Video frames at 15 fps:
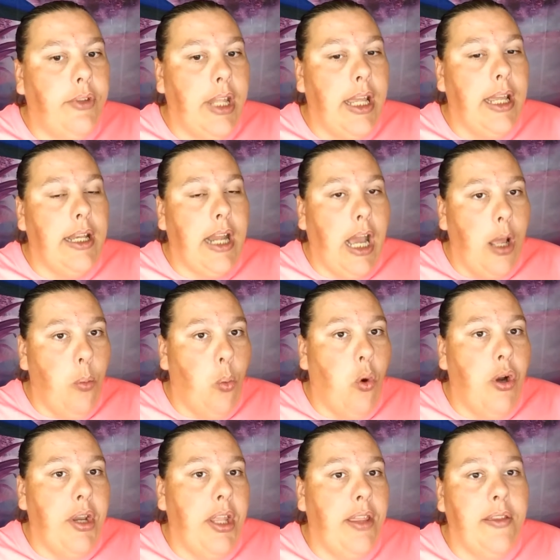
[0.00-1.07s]
that I
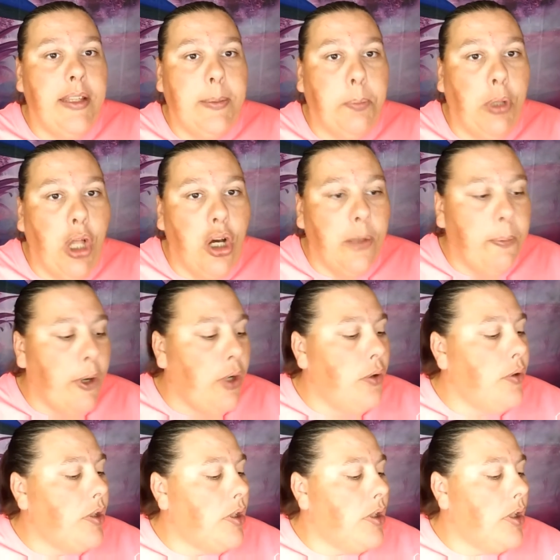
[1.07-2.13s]
won in this blog
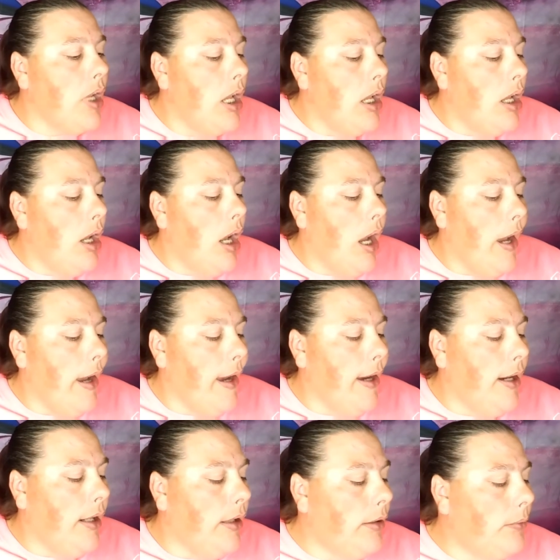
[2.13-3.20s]
post.
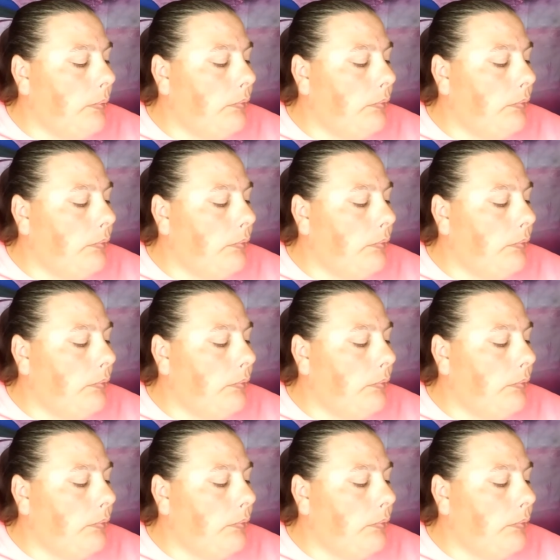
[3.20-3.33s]
I